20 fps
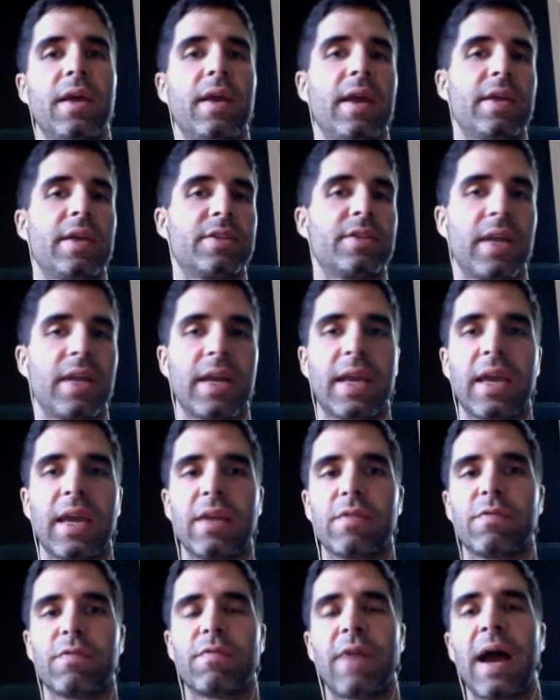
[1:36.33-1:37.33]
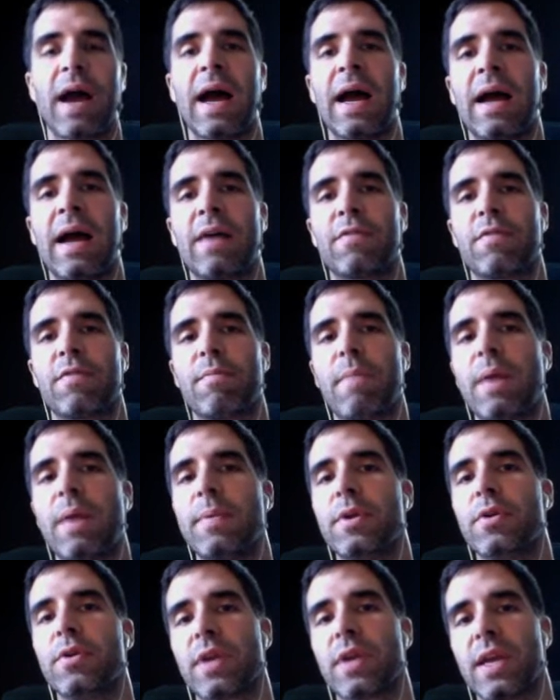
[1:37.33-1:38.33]
instead of getting 5, maybe
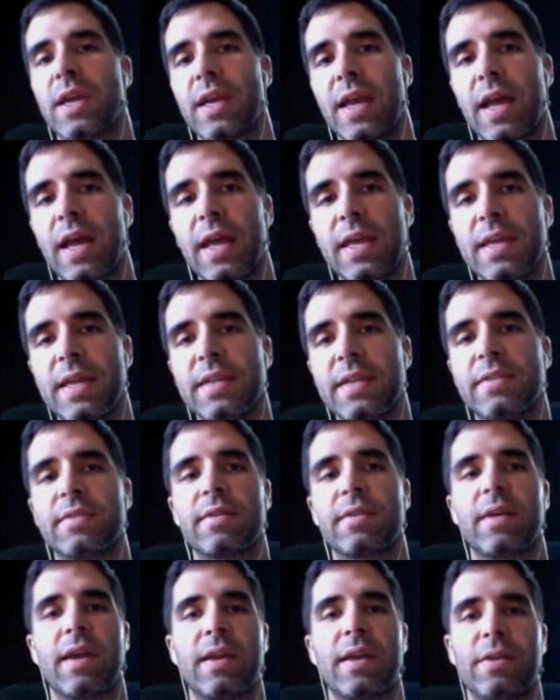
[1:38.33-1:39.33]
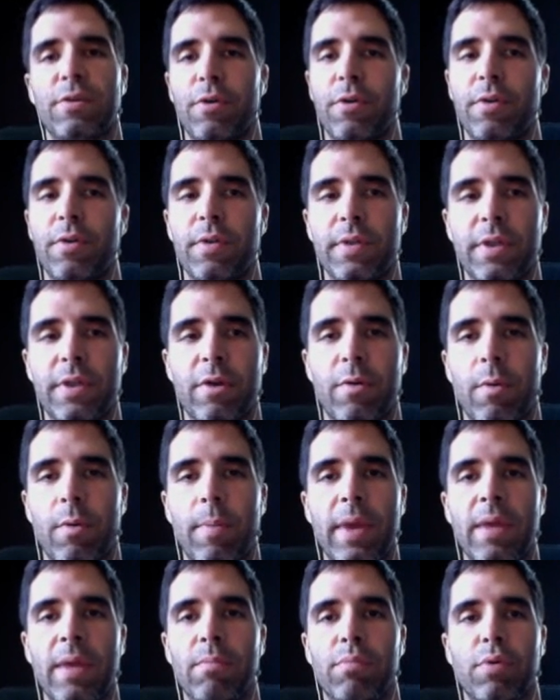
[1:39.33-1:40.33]
you'll get 8, and there will
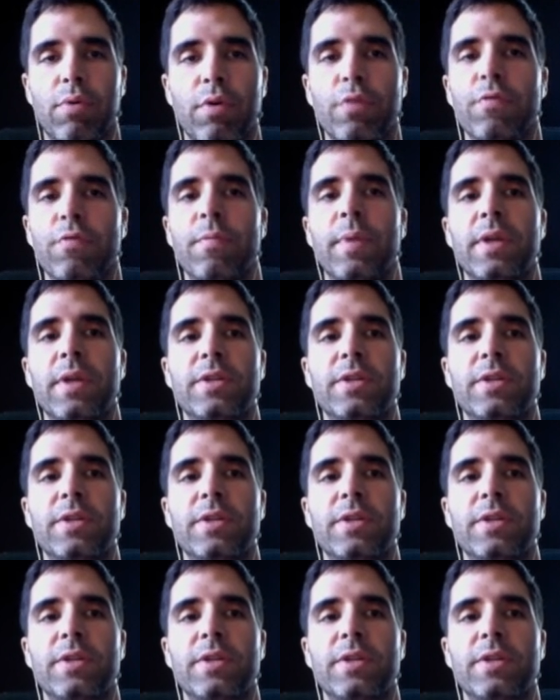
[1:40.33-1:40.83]
be improvement.